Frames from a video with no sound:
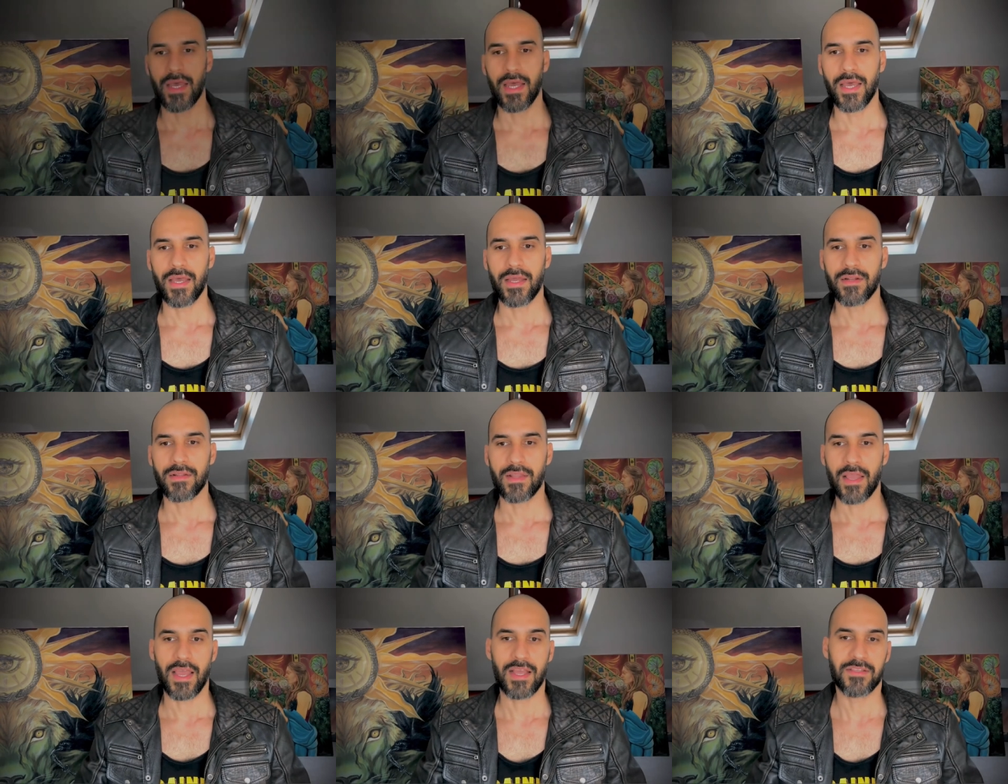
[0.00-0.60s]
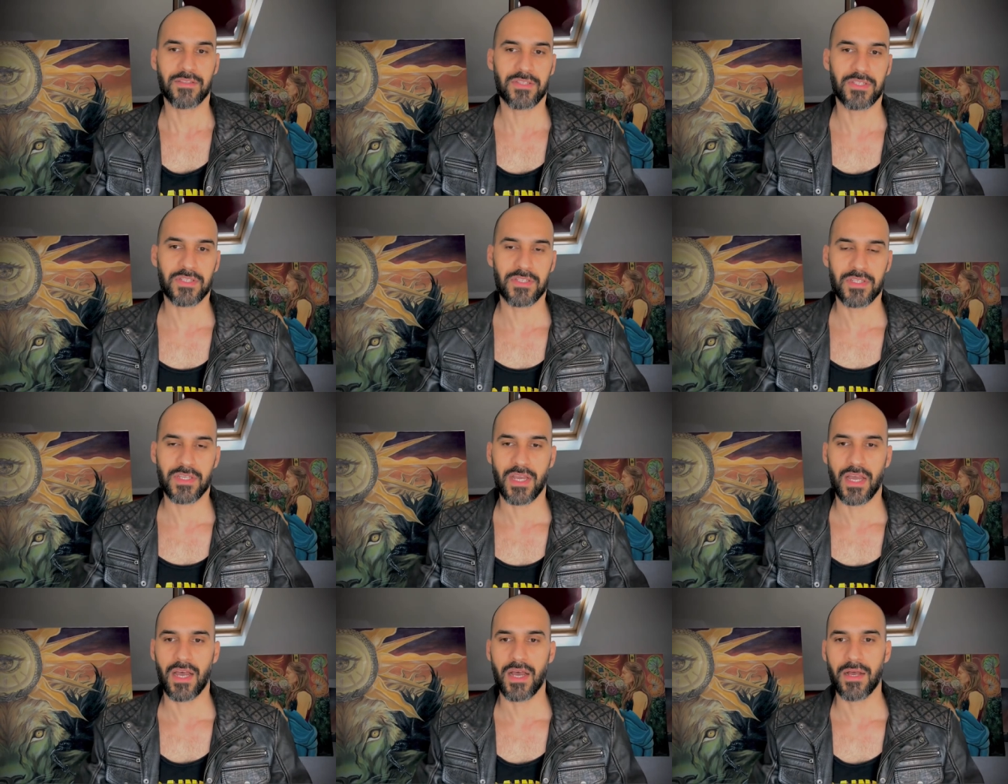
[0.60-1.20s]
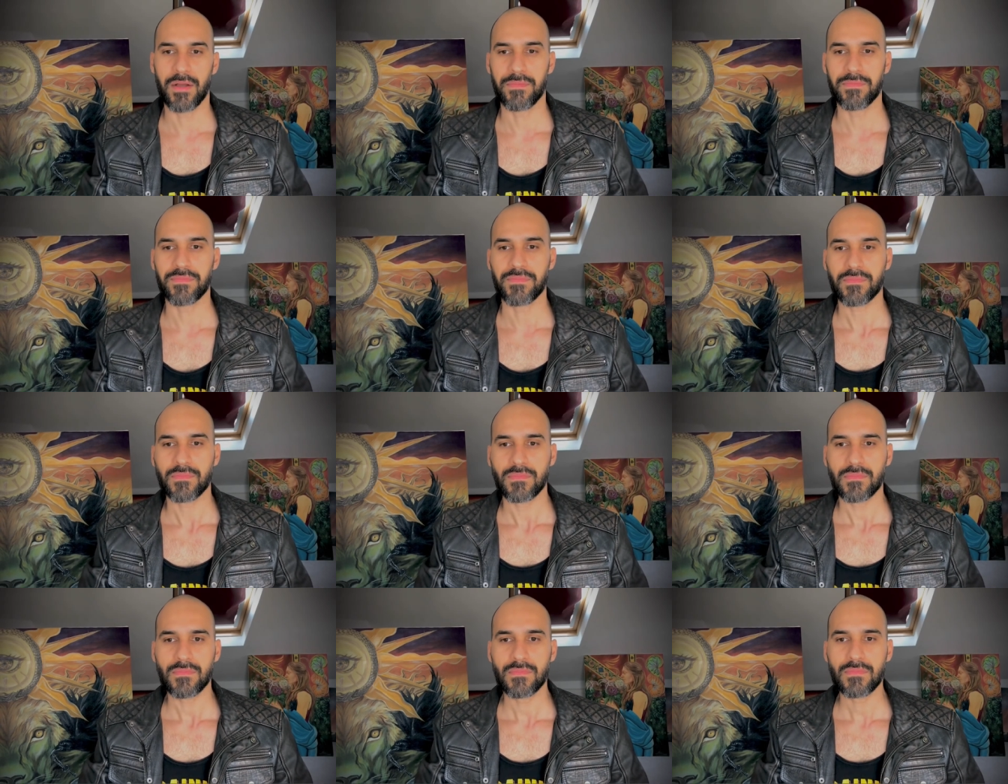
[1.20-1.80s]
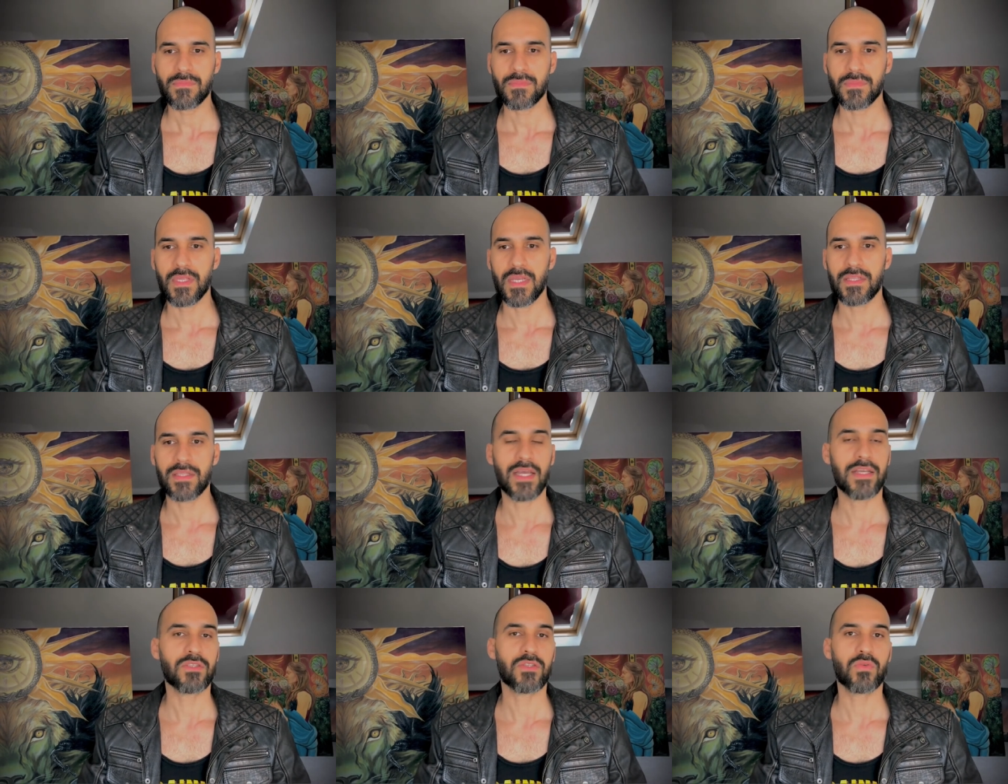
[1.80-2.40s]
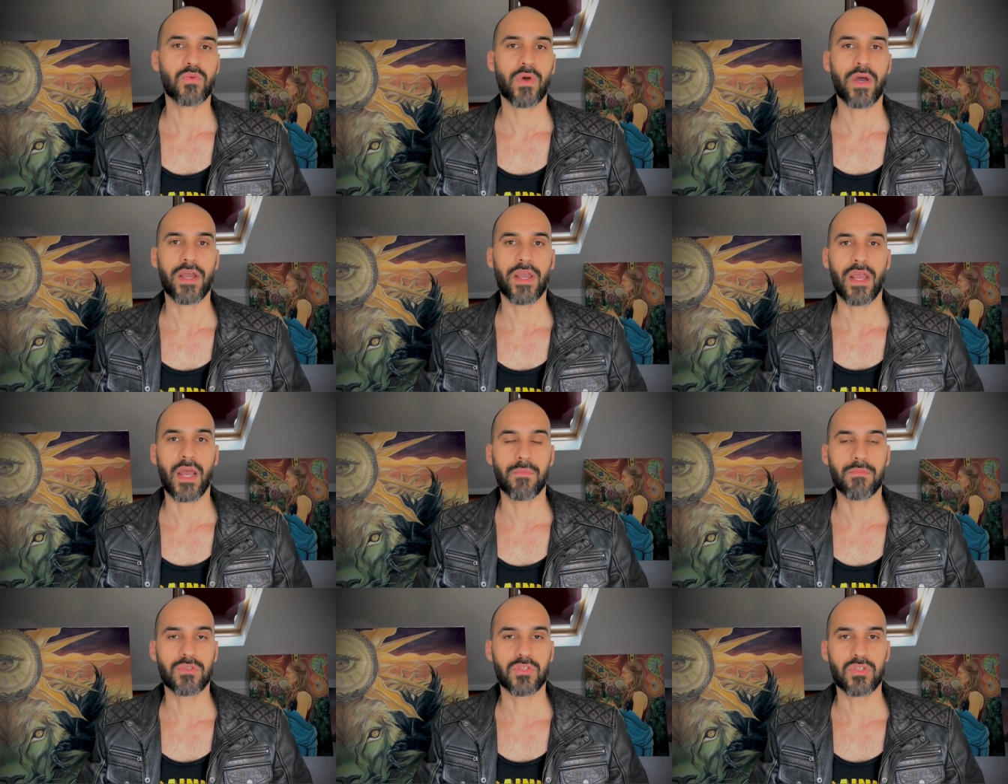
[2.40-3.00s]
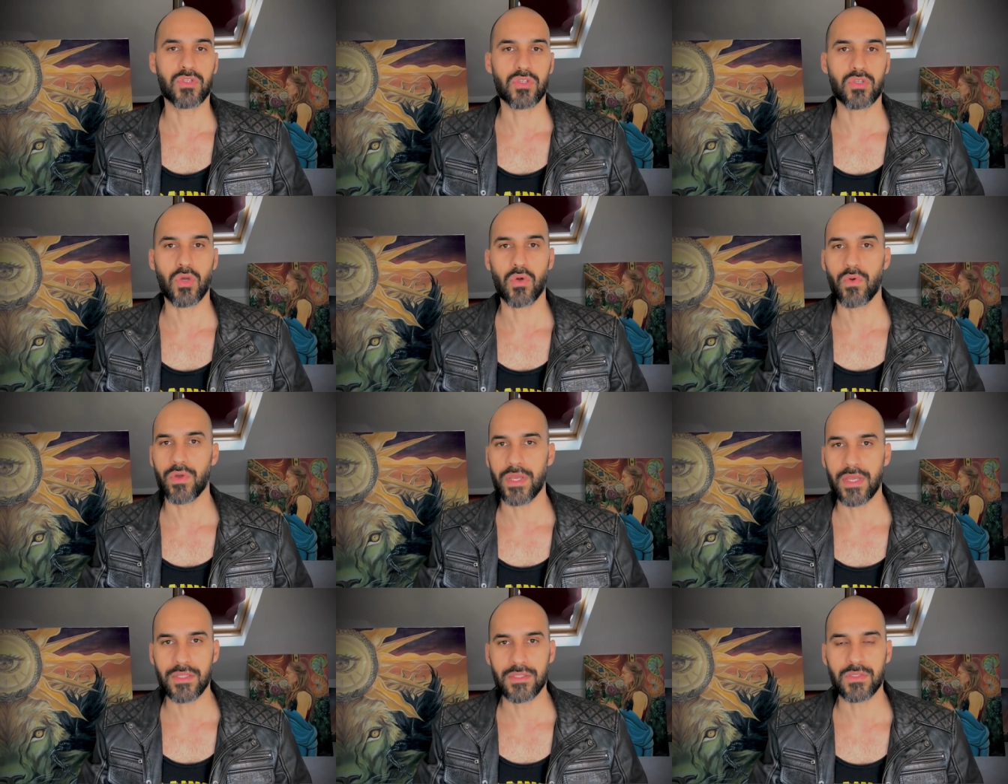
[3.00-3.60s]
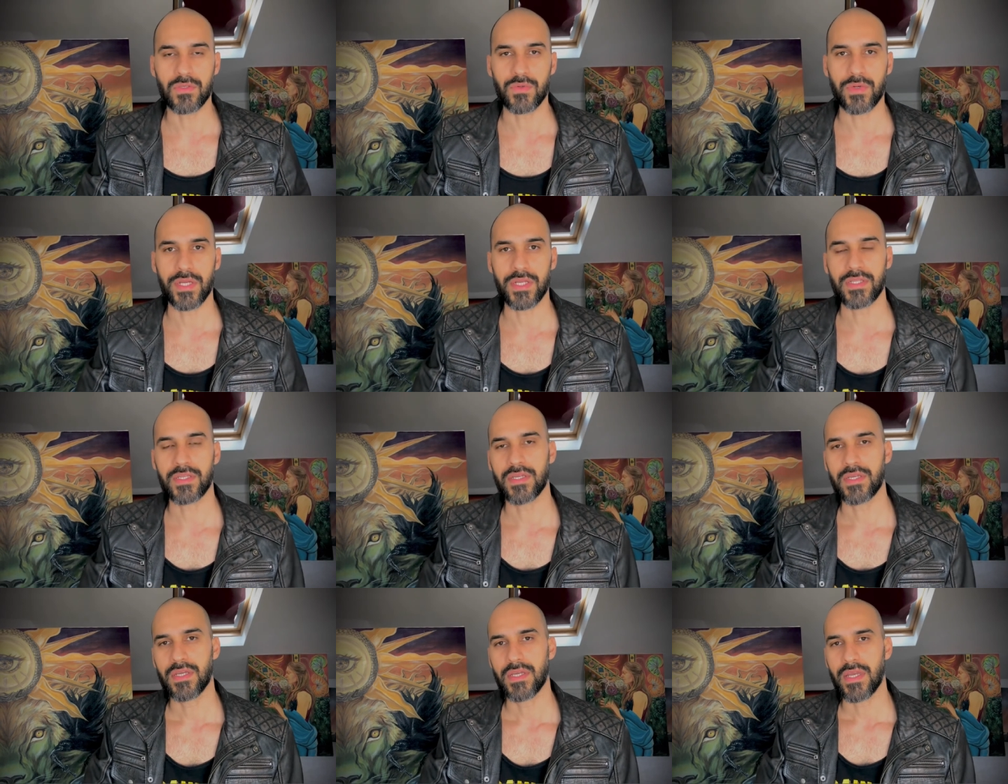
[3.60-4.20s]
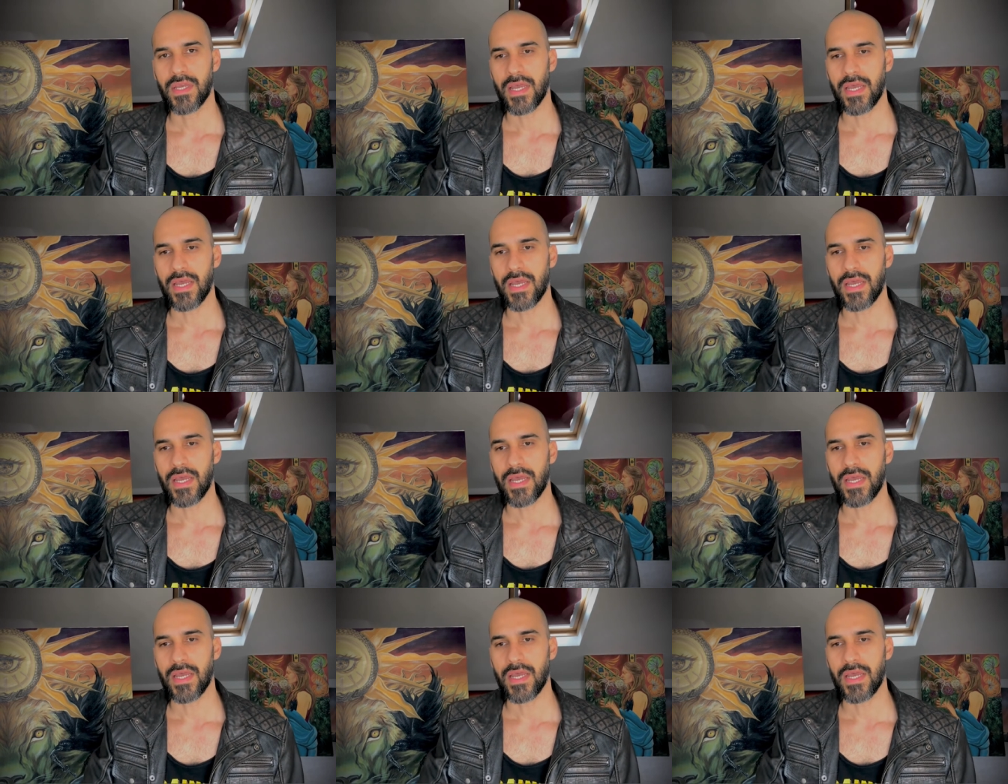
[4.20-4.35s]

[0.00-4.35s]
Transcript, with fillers: And hence, um, that's why I'm so into it.